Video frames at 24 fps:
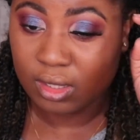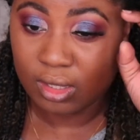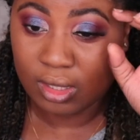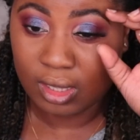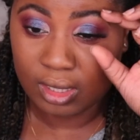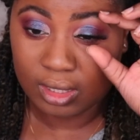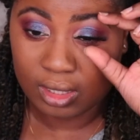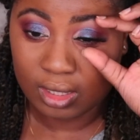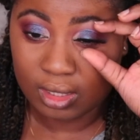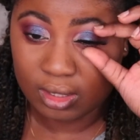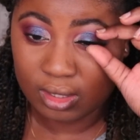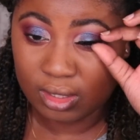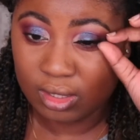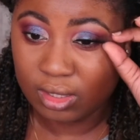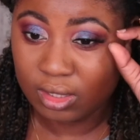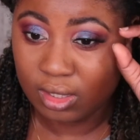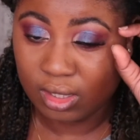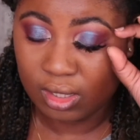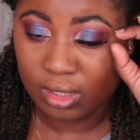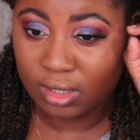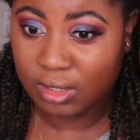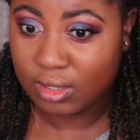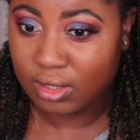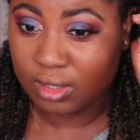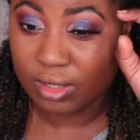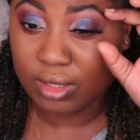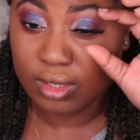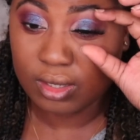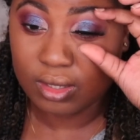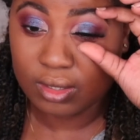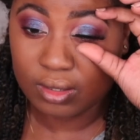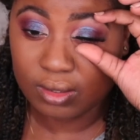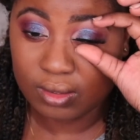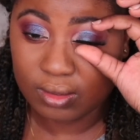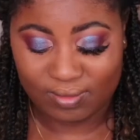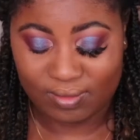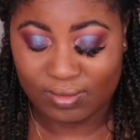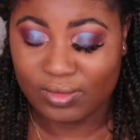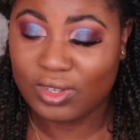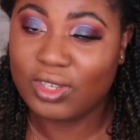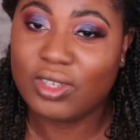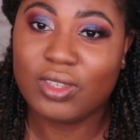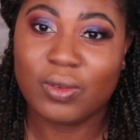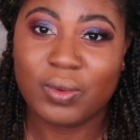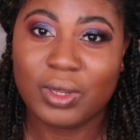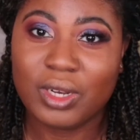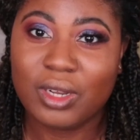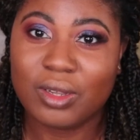Like, it's just,
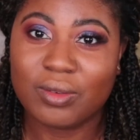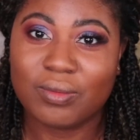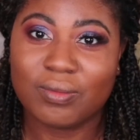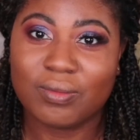she's a winner.